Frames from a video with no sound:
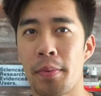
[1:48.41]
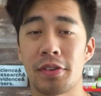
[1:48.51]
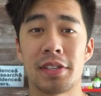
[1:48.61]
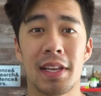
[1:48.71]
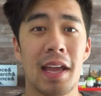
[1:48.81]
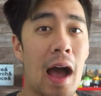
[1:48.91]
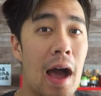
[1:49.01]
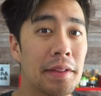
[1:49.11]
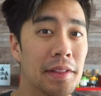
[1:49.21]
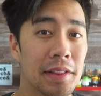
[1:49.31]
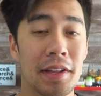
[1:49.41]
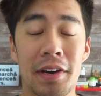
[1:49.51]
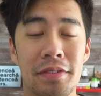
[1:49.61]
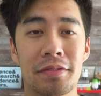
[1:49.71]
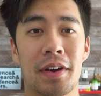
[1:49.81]
Personally, I
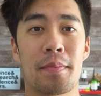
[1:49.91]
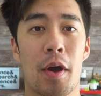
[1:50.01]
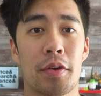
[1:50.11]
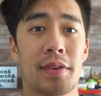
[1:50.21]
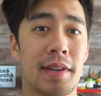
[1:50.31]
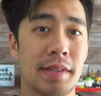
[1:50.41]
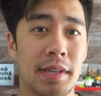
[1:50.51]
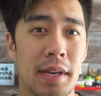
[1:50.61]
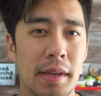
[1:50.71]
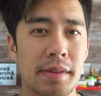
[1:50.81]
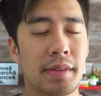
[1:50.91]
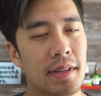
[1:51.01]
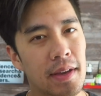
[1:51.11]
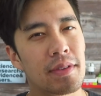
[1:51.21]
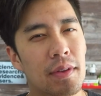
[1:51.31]
love unmoderated studies
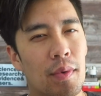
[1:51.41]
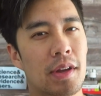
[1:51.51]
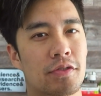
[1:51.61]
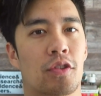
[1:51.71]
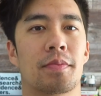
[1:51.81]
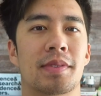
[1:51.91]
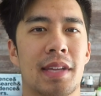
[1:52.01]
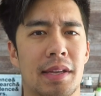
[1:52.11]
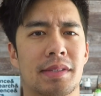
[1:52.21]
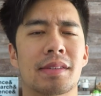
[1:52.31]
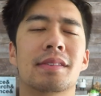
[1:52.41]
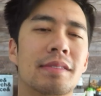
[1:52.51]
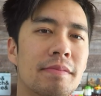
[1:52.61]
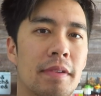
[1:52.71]
given the right circumstances.